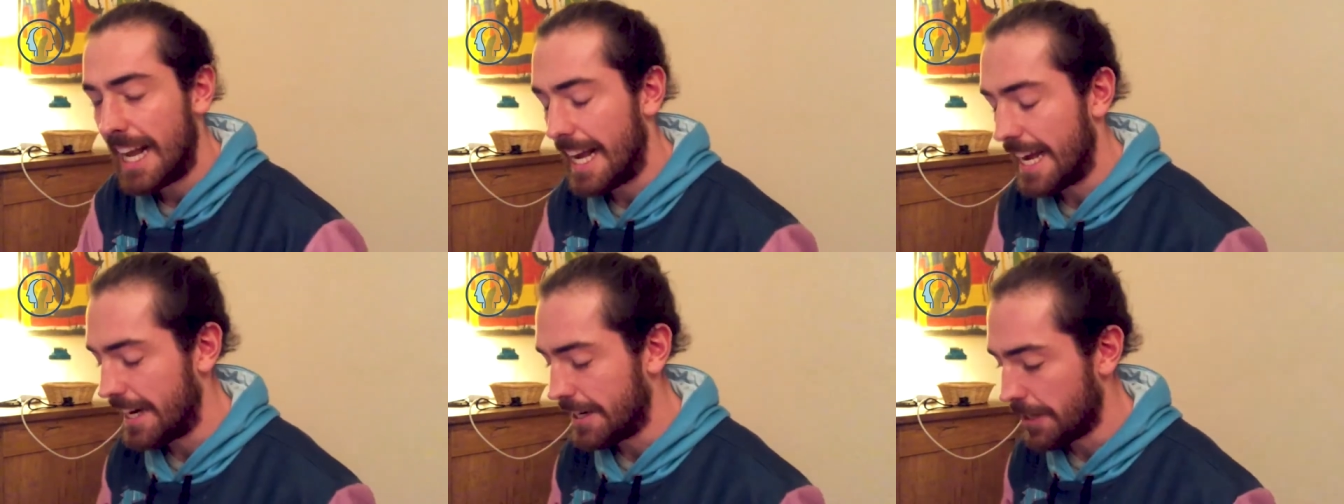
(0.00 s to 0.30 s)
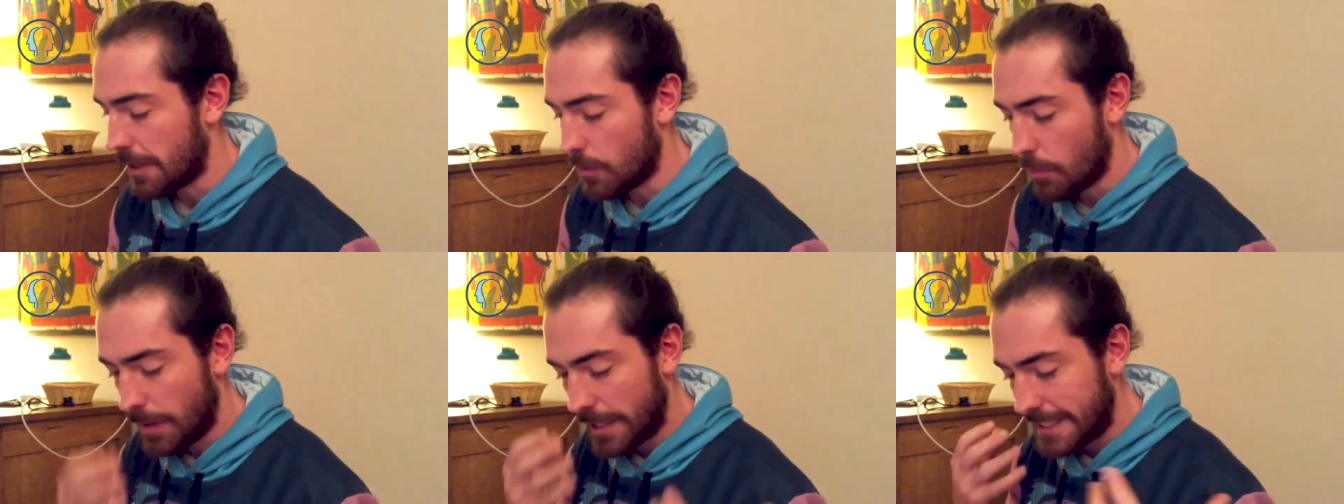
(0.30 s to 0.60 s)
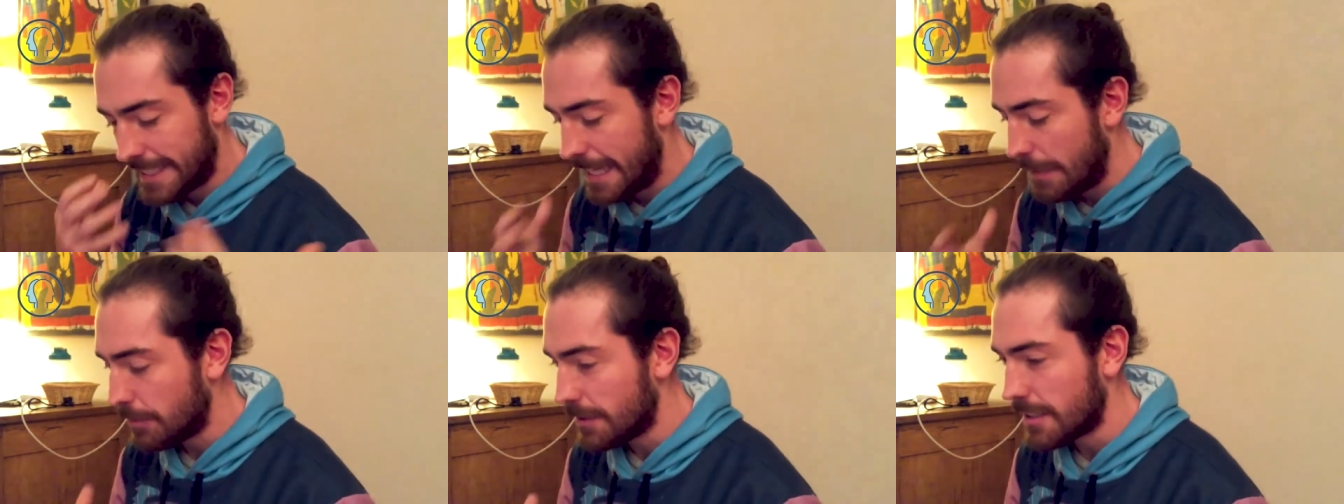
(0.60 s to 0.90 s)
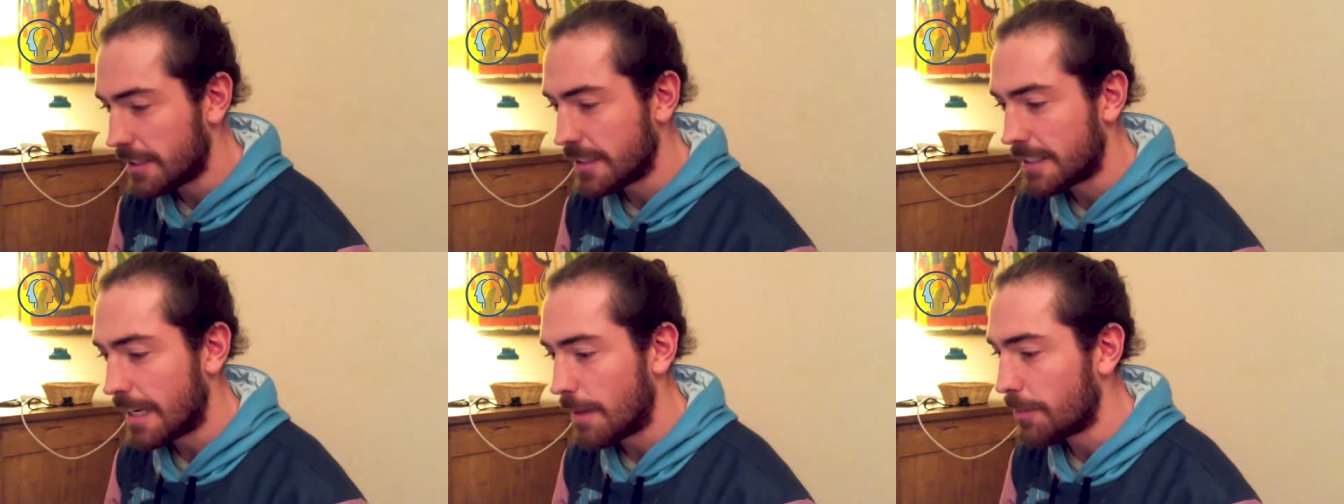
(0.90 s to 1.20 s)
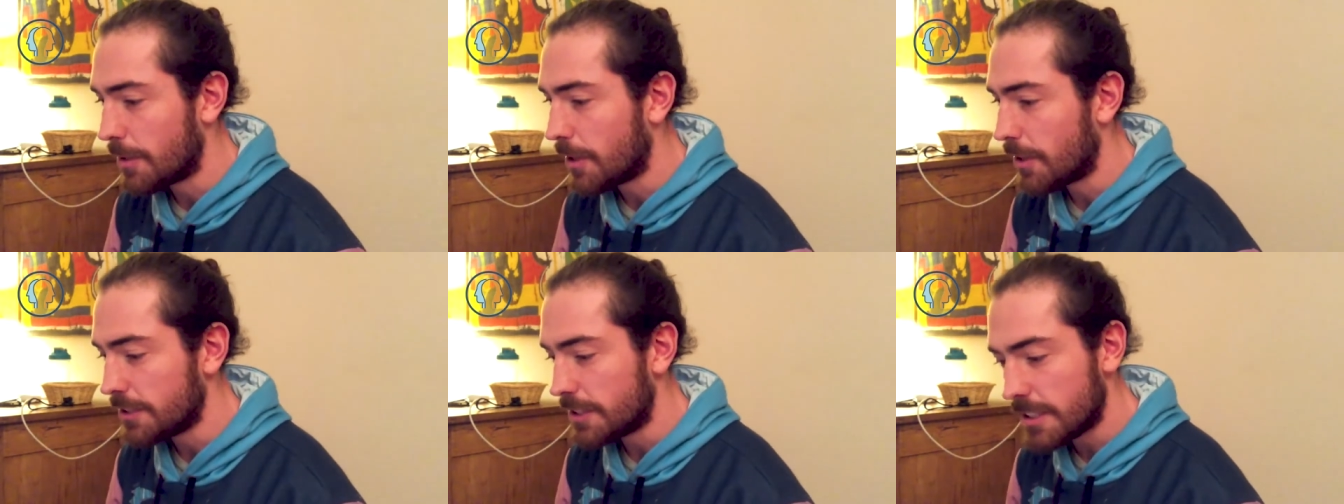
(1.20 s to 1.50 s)
and you know, went deep into the
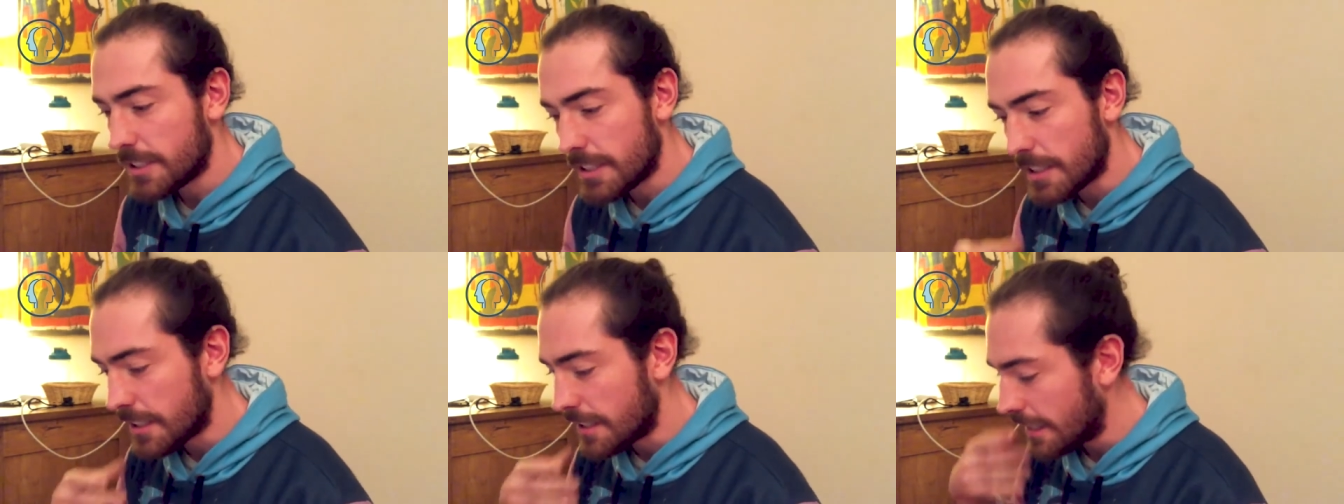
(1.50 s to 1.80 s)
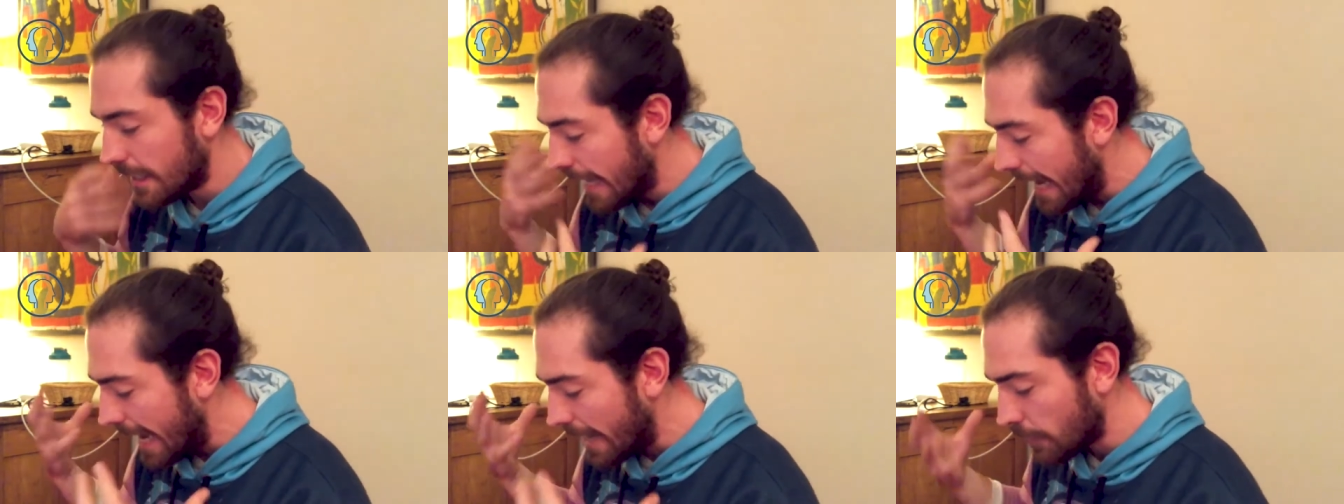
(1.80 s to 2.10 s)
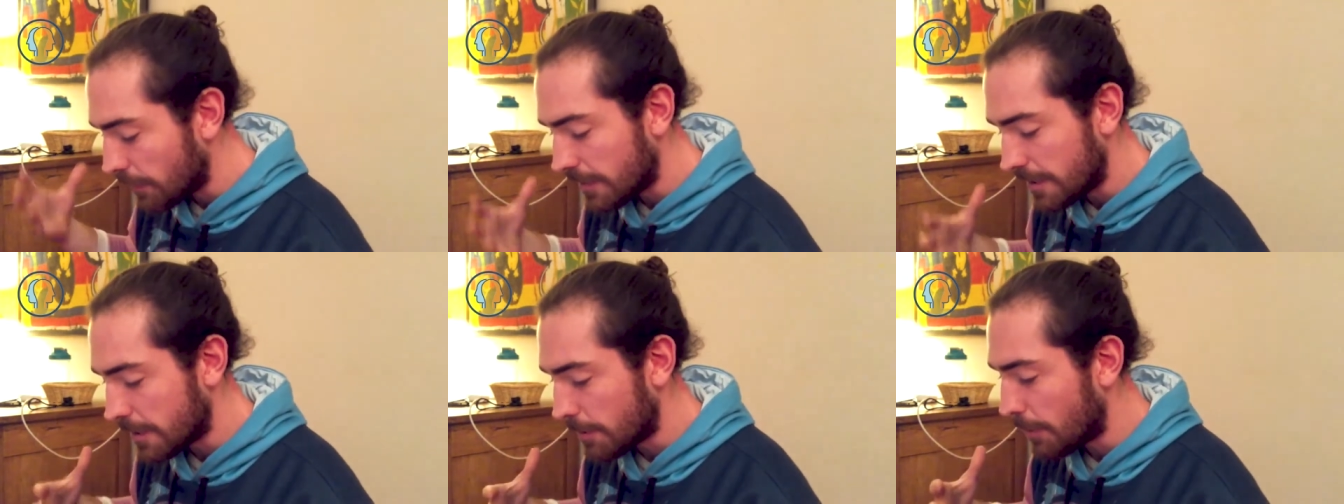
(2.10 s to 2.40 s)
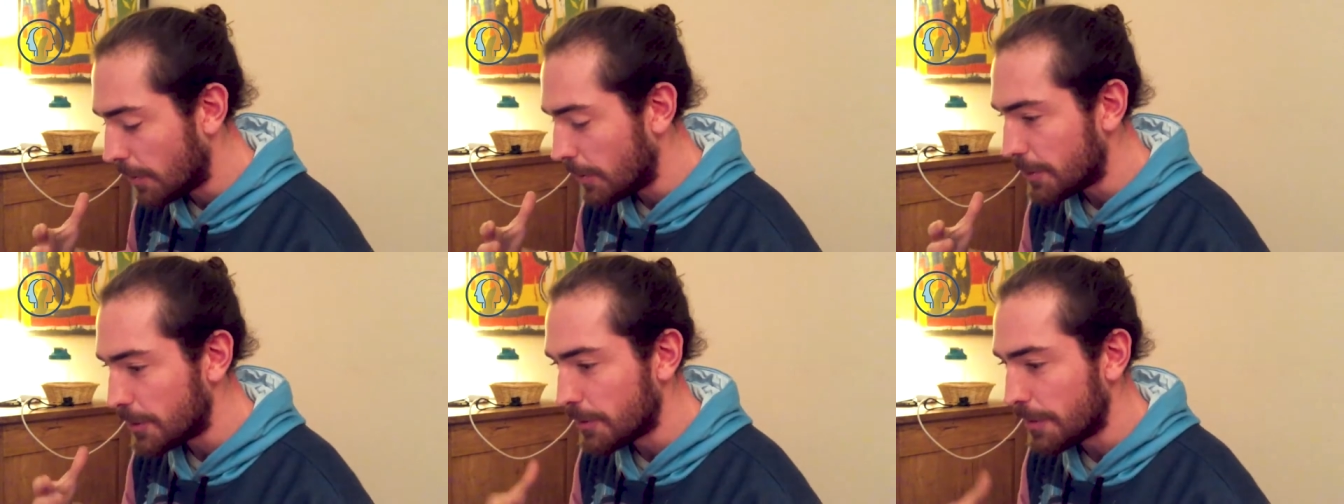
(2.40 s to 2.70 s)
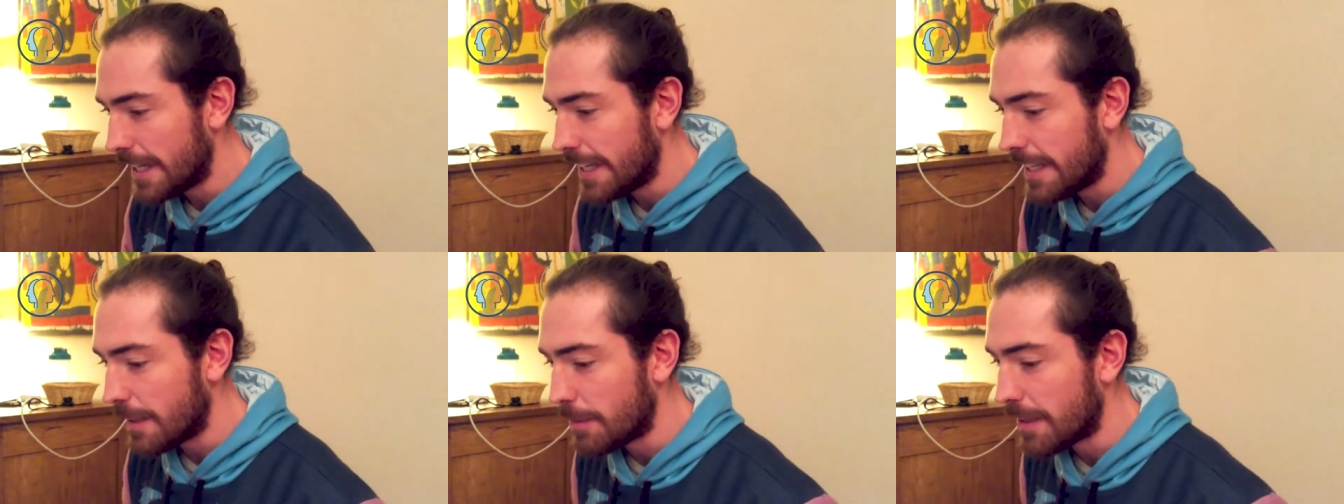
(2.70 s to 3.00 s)
subconscious and had all this
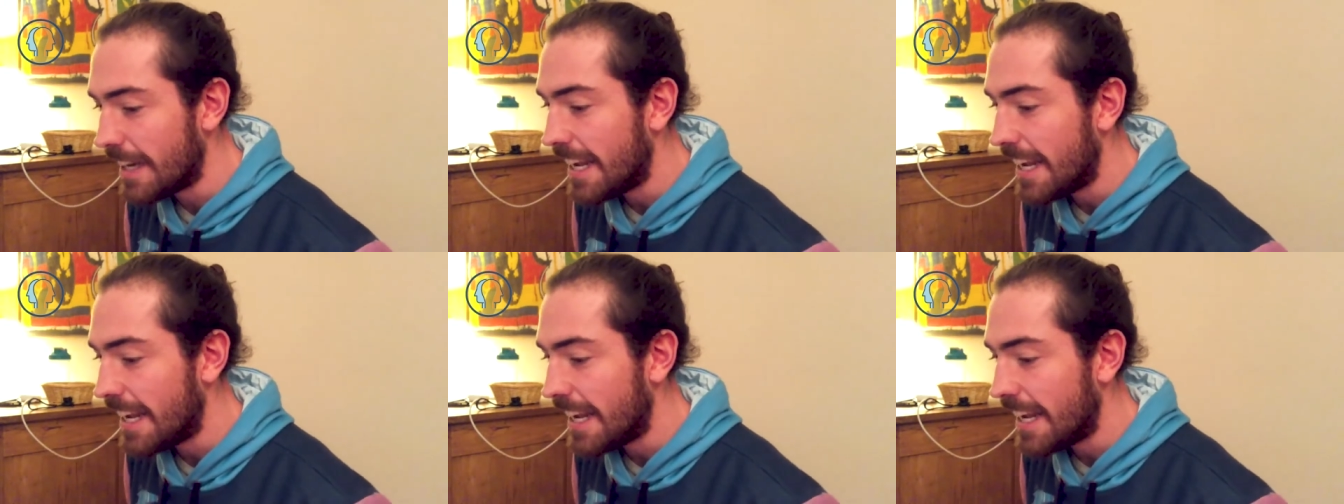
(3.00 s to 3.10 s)
emotional healing.